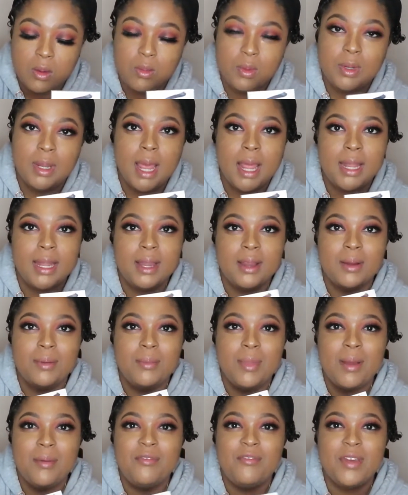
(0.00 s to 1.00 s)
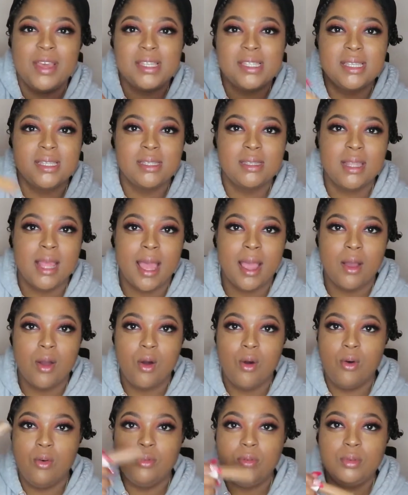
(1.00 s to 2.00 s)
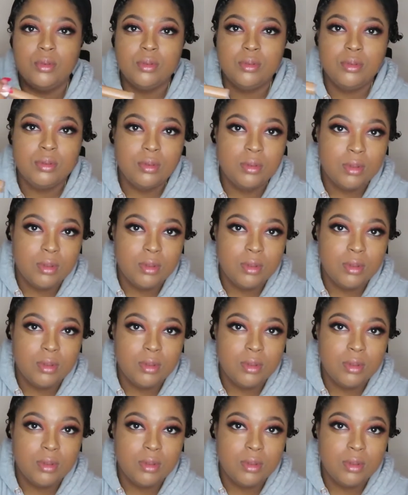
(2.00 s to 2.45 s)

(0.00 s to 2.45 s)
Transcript: Well, not narrow, my face is like oval,